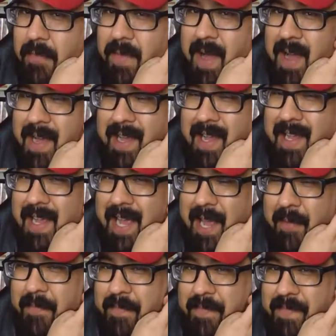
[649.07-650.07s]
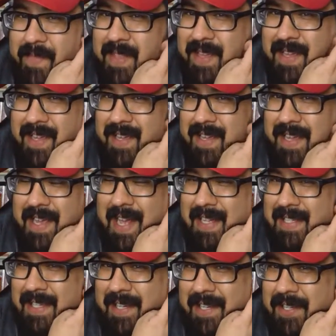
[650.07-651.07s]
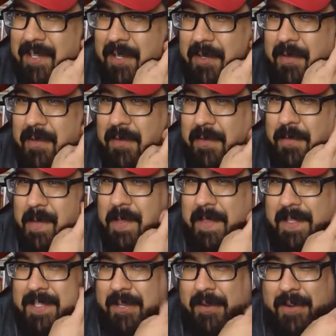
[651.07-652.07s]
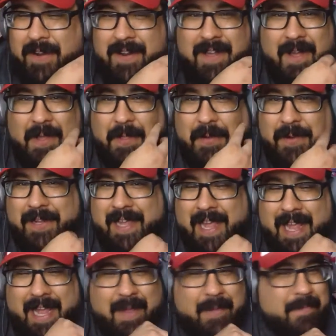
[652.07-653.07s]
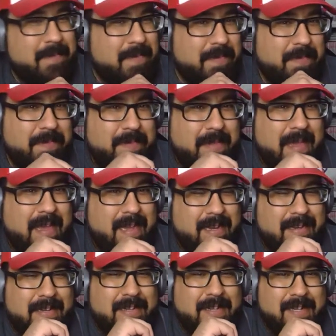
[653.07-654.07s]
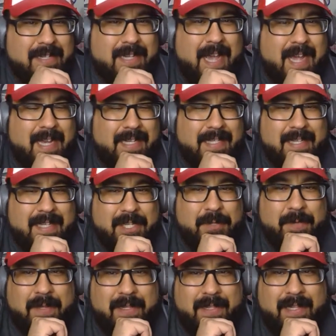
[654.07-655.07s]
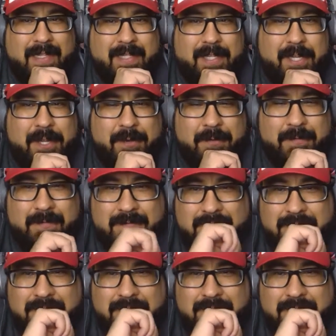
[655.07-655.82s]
Pocket game. It has to do with a certain other game that ties into it that's new.